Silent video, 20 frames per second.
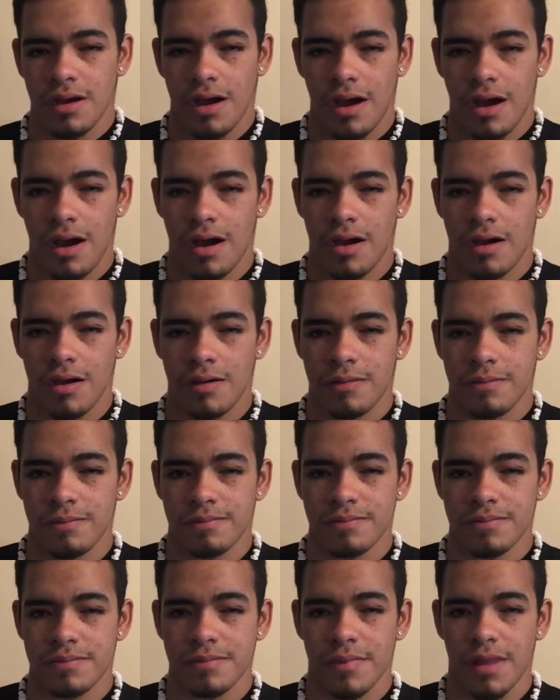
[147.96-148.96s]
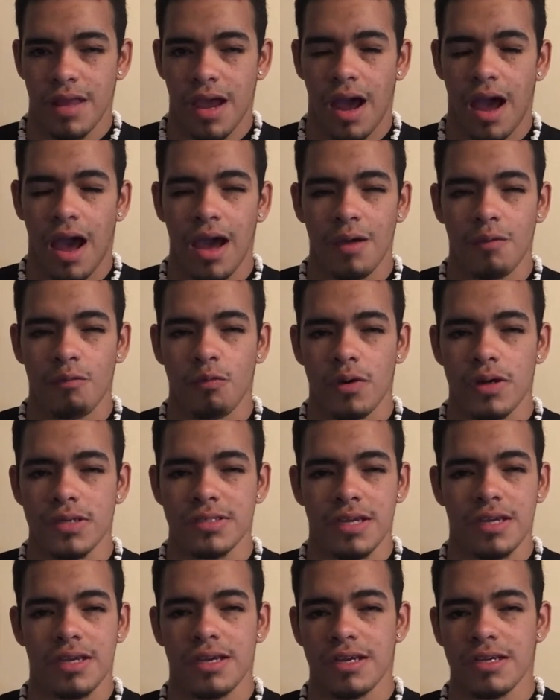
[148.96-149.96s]
um, I
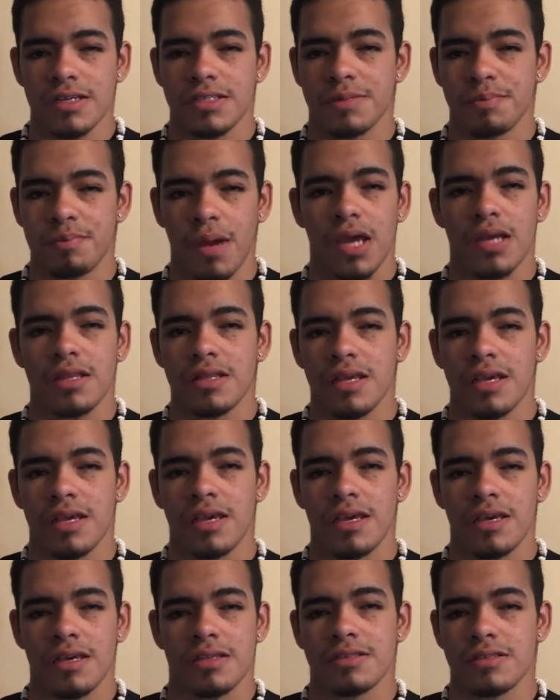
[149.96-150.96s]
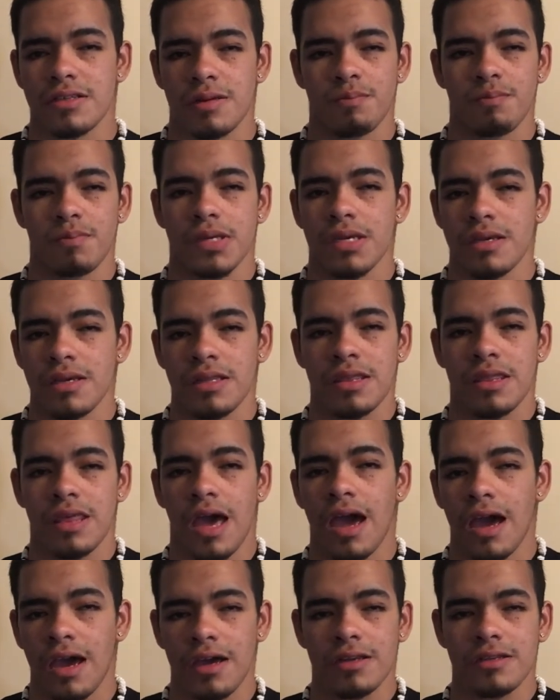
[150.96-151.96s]
wasn't expecting it to be
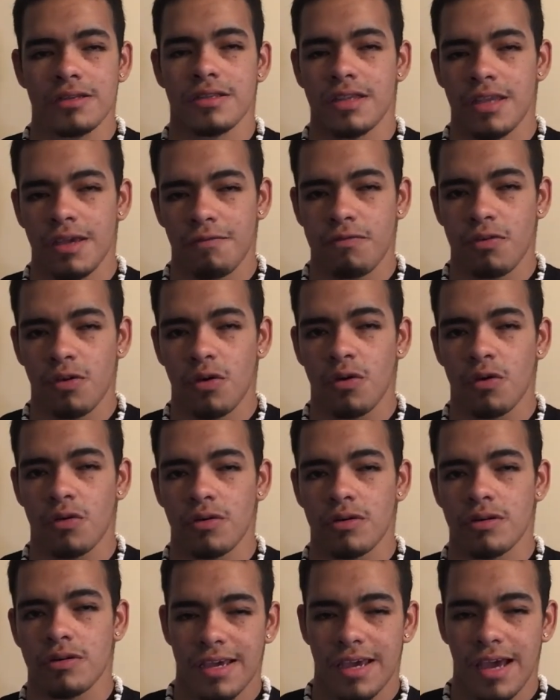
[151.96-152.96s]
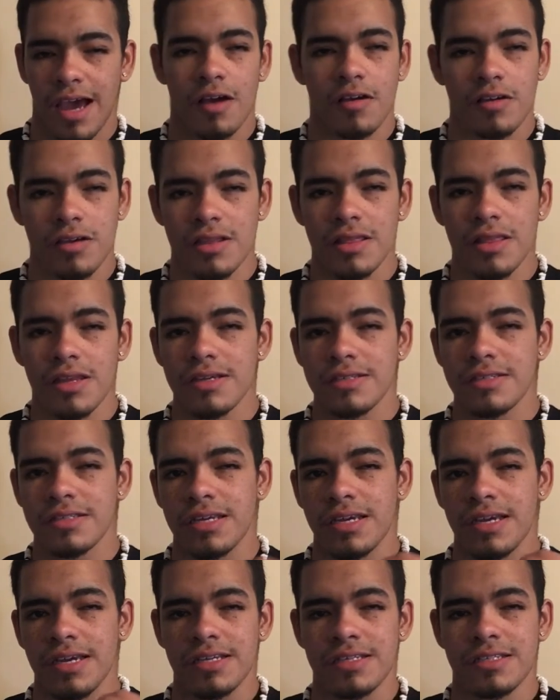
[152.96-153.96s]
that difficult.
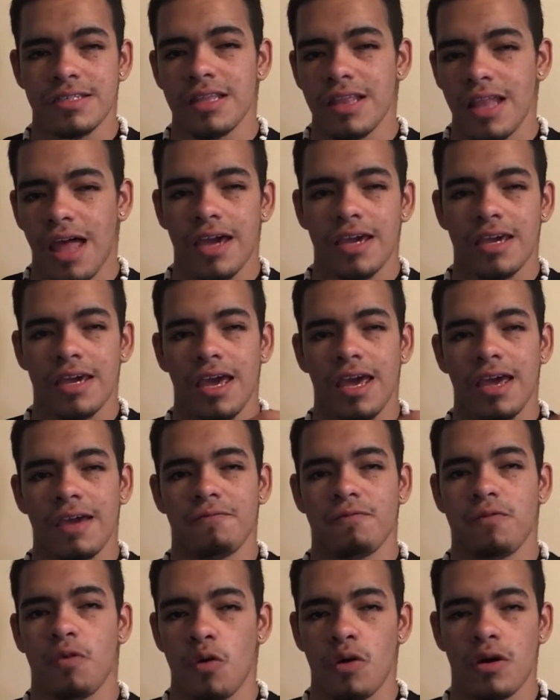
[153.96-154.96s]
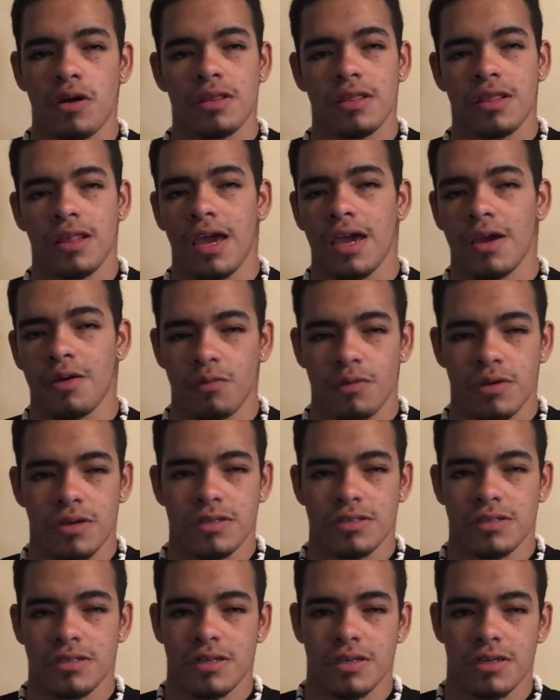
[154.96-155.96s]
Calculus is like a foreign language.
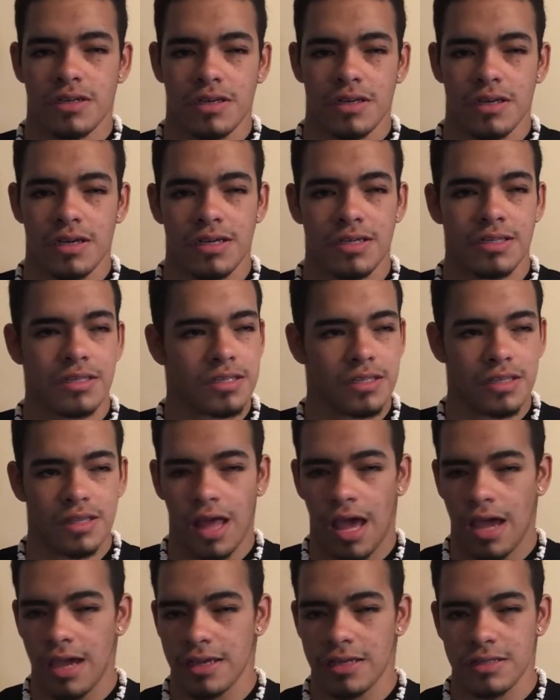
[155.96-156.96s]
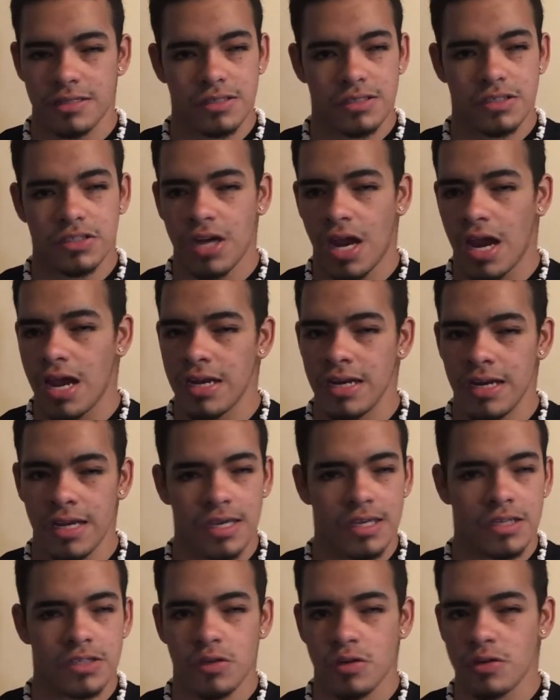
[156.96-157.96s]
It's like
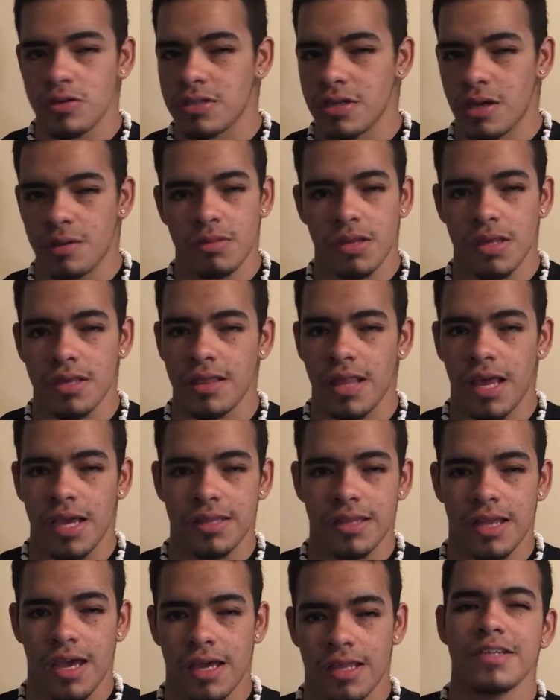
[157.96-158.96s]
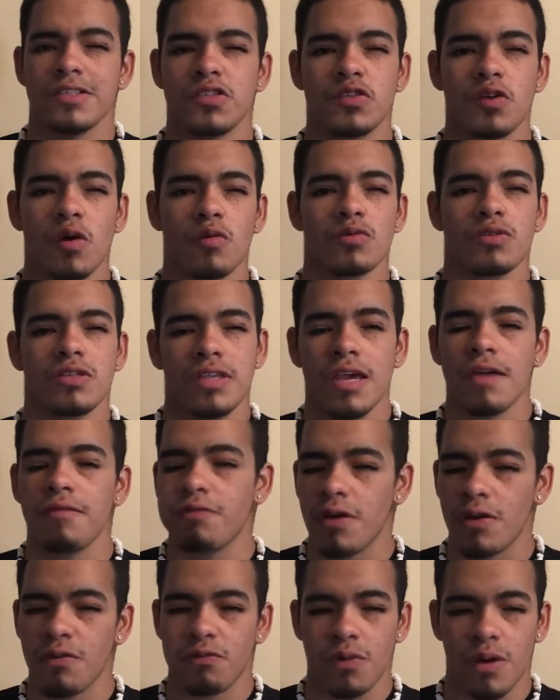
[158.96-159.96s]
Chinese or something like that. It's so
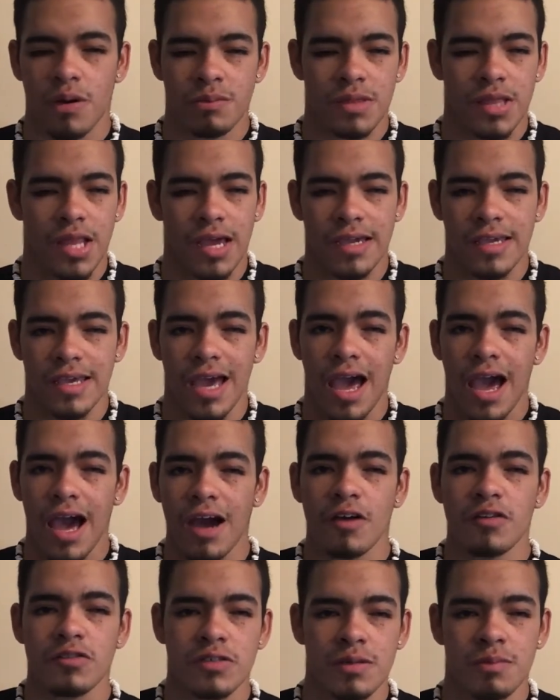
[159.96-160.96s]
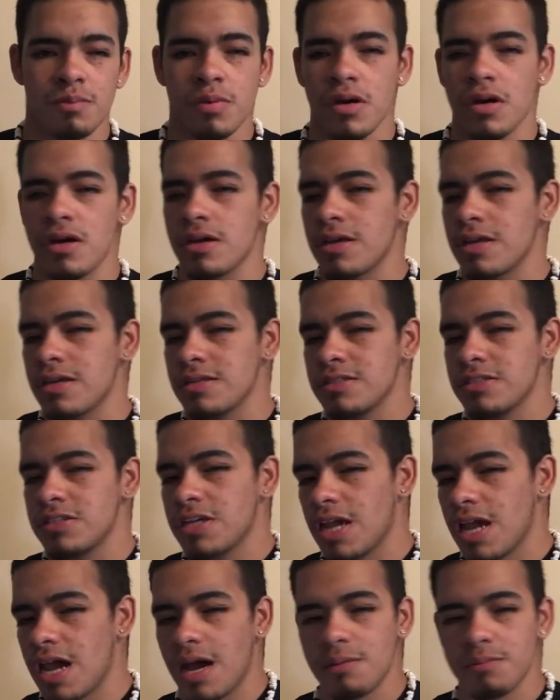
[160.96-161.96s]
different from like algebra and
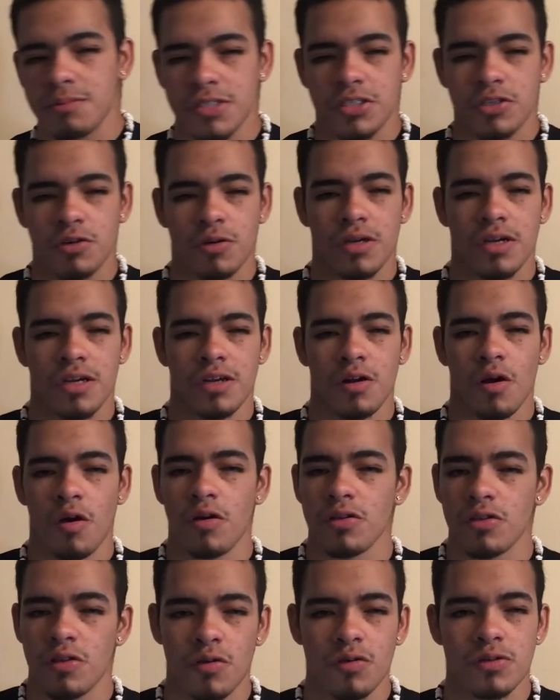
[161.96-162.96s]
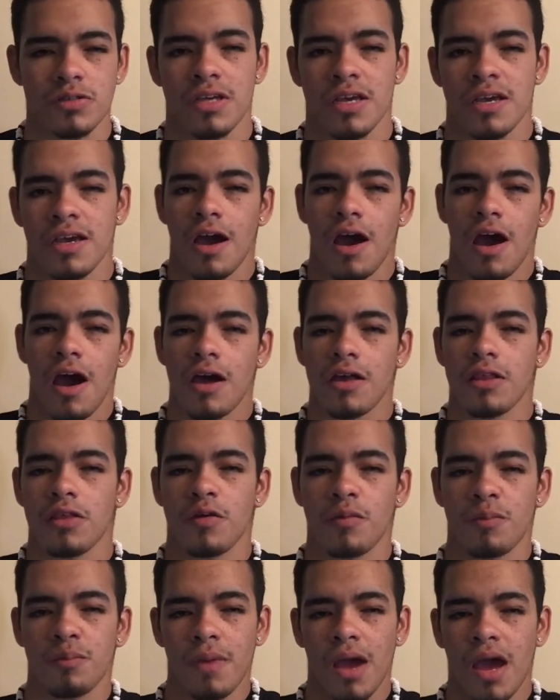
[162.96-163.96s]
geometry and all those
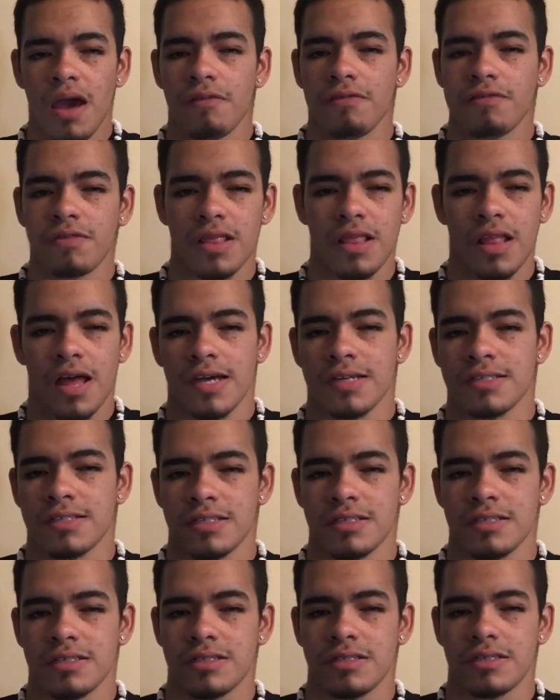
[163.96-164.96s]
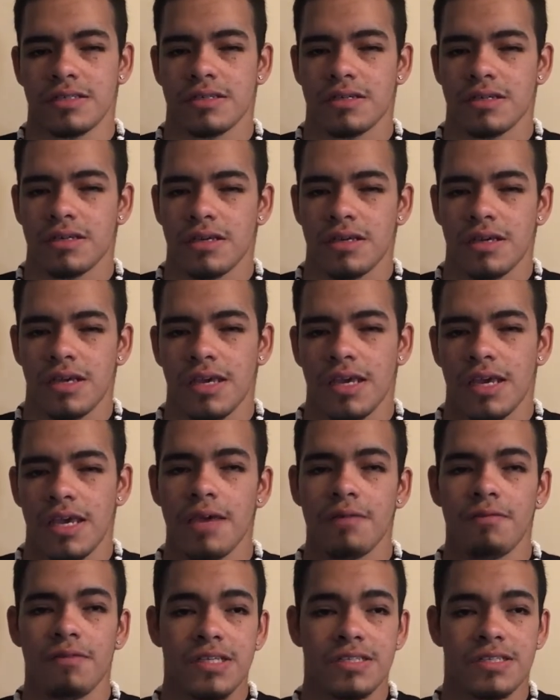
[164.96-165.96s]
other math classes.
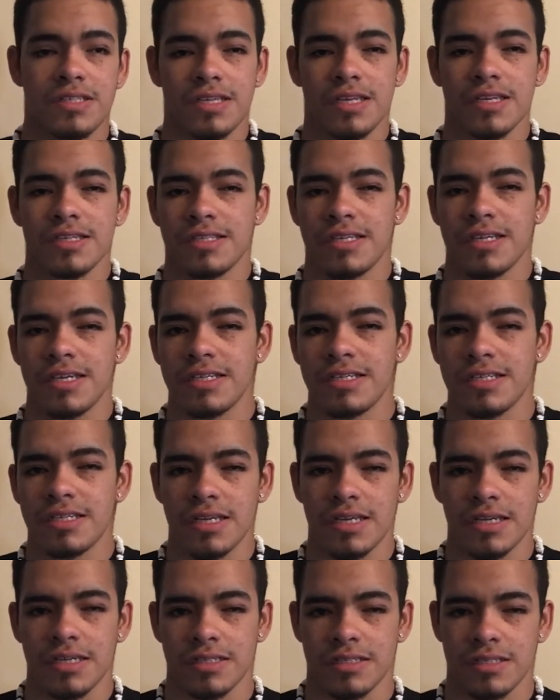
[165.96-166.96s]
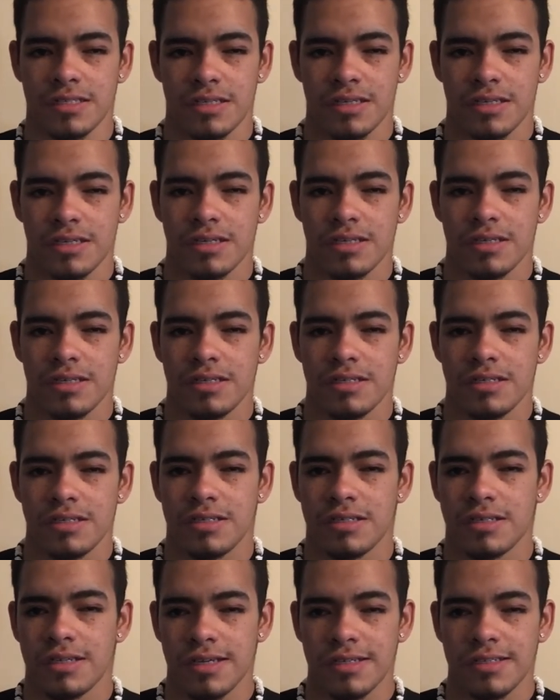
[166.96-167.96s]
Even statistics.
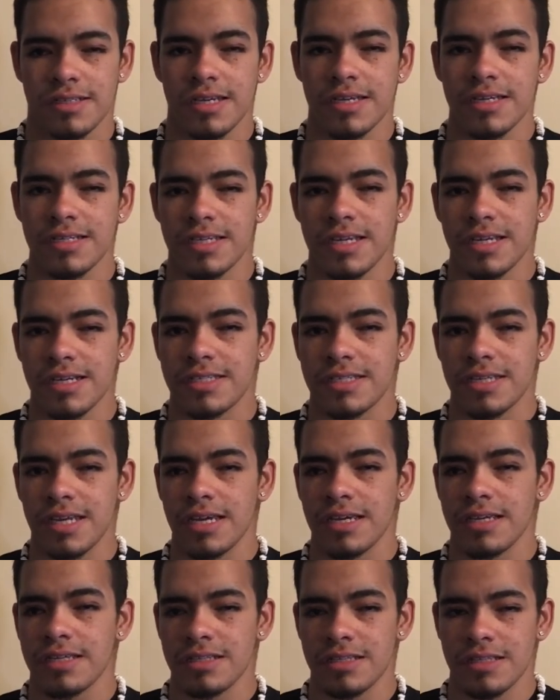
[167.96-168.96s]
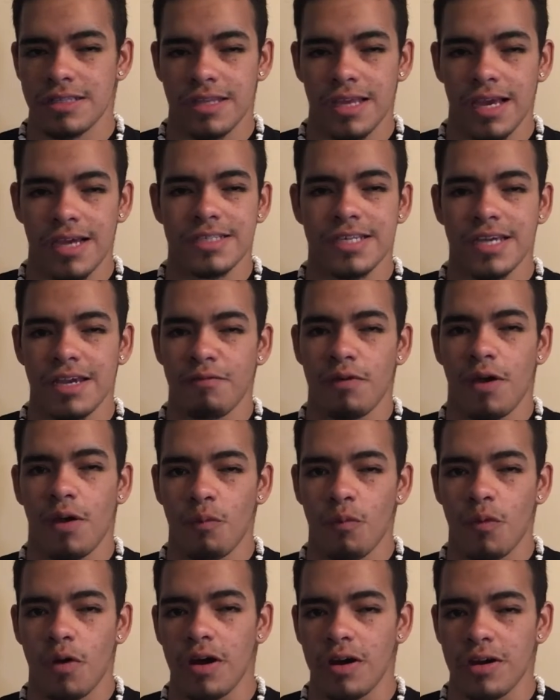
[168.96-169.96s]
Statistics, that's
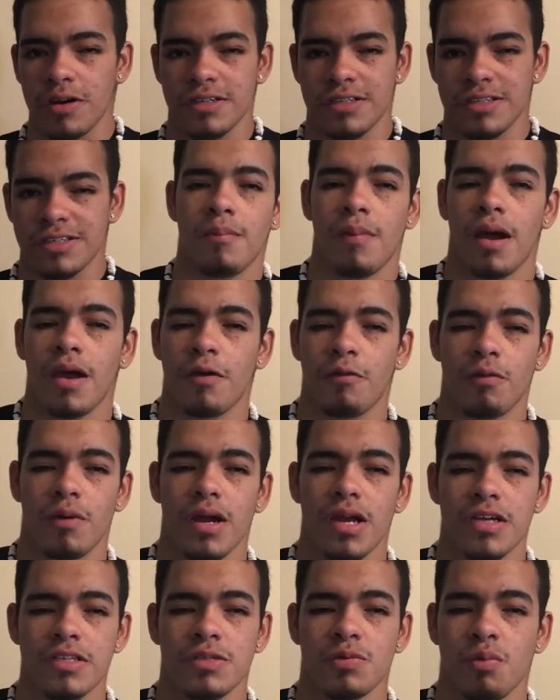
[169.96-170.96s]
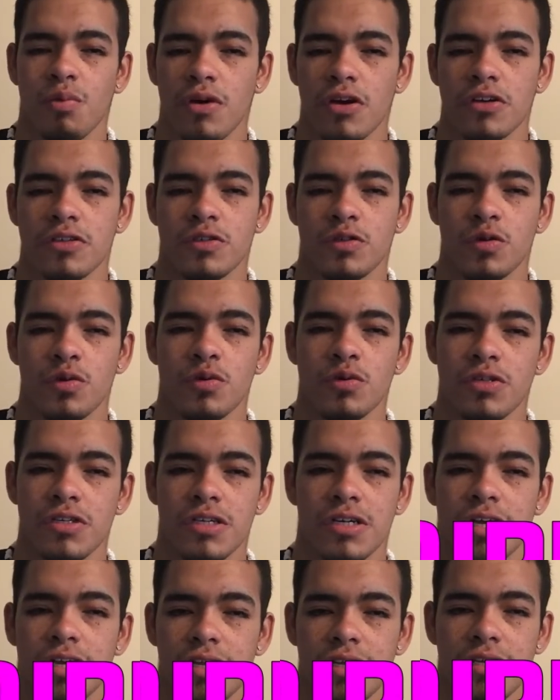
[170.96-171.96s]
even worse. My grades were too
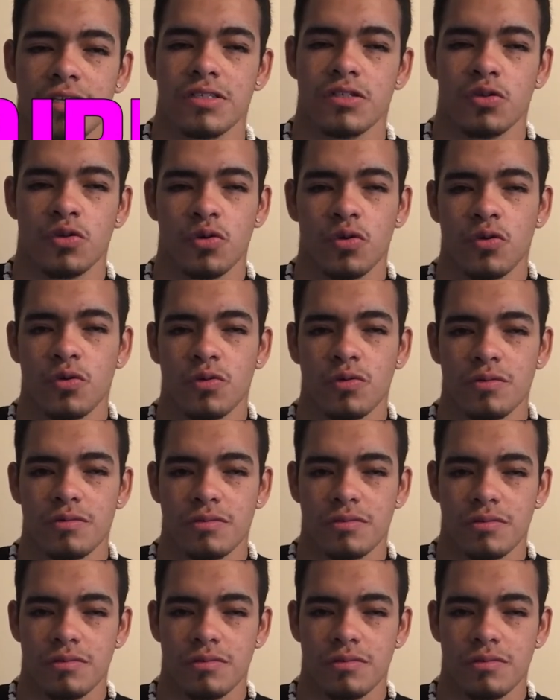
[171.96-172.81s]
to